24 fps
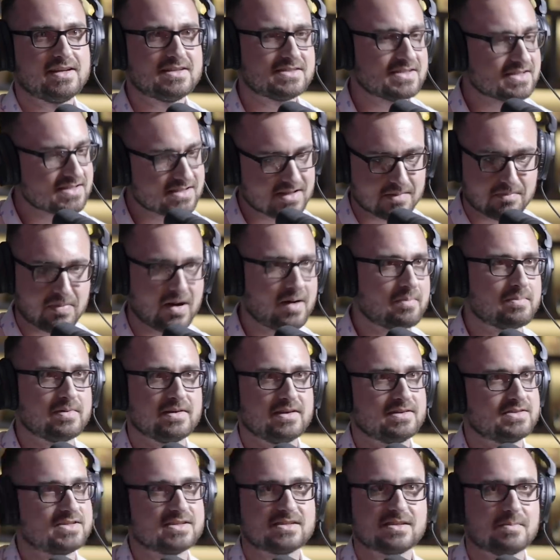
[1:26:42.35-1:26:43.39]
He's just mm-hmm. a
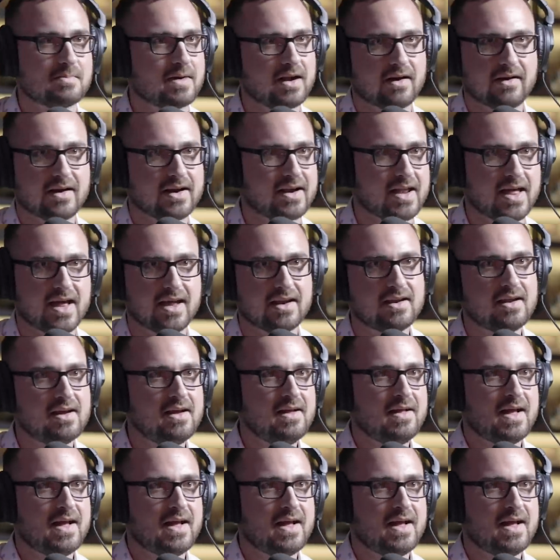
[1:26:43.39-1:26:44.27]
puppet. It's just a marionette.